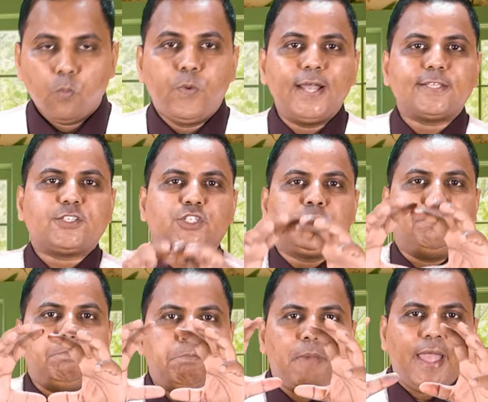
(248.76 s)
Which
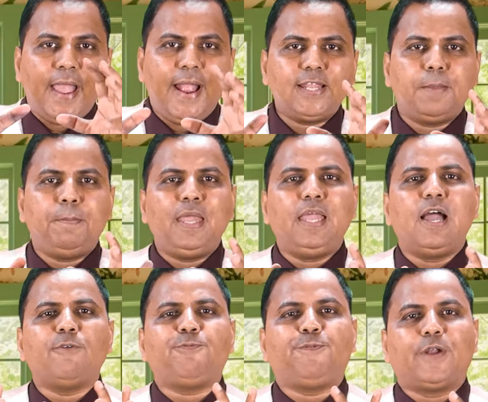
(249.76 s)
made me
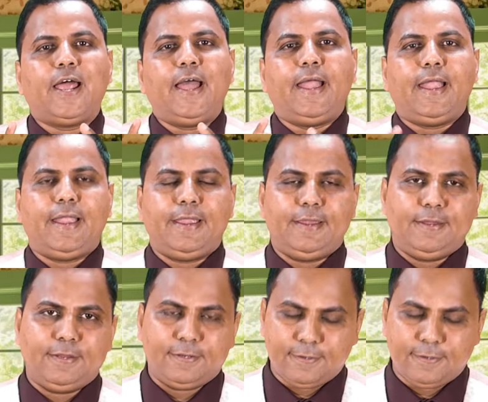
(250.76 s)
afraid.